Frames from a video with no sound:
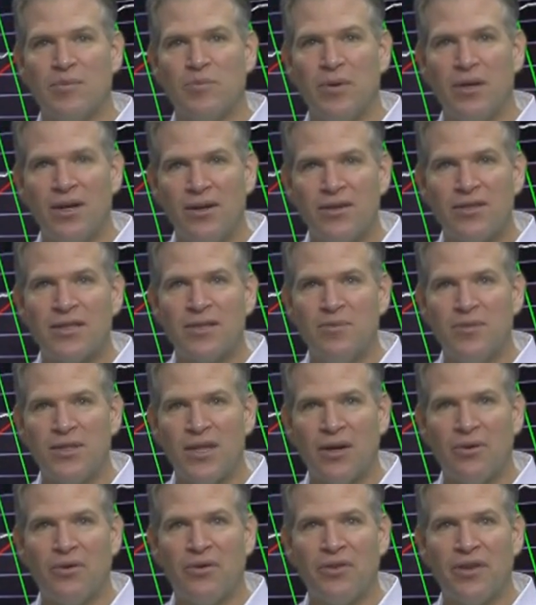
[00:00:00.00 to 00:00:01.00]
but here's some
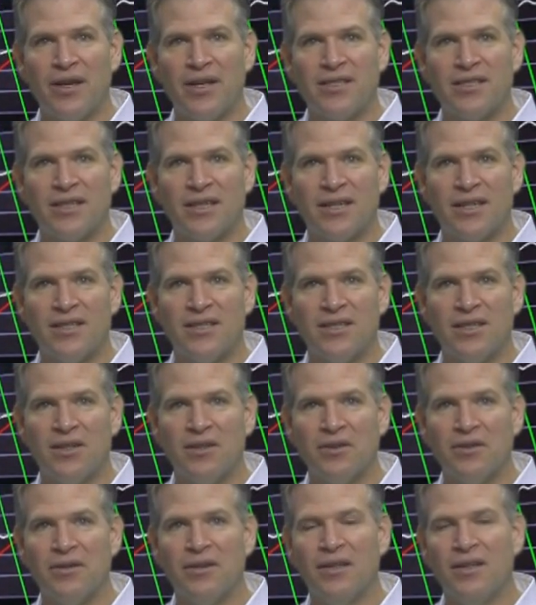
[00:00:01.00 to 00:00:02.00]
general things to
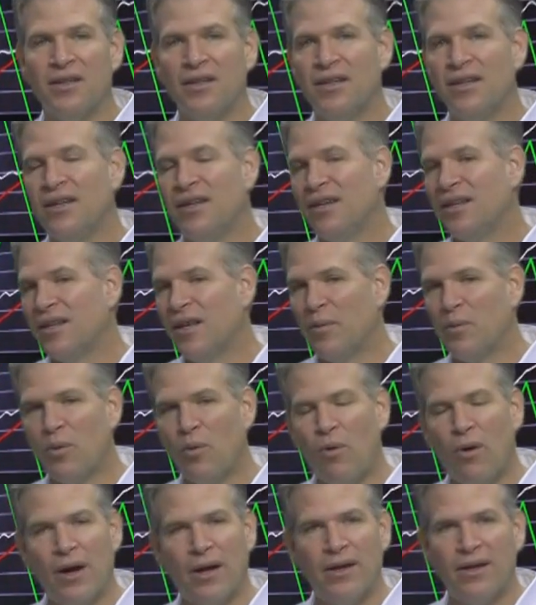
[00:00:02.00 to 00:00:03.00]
consider. Number
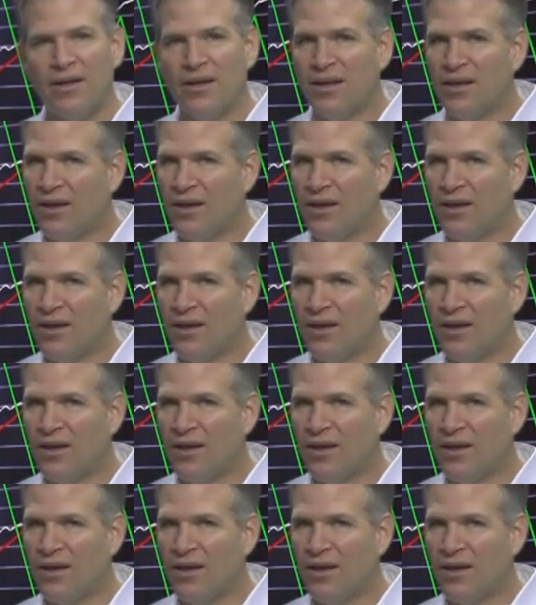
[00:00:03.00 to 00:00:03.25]
one,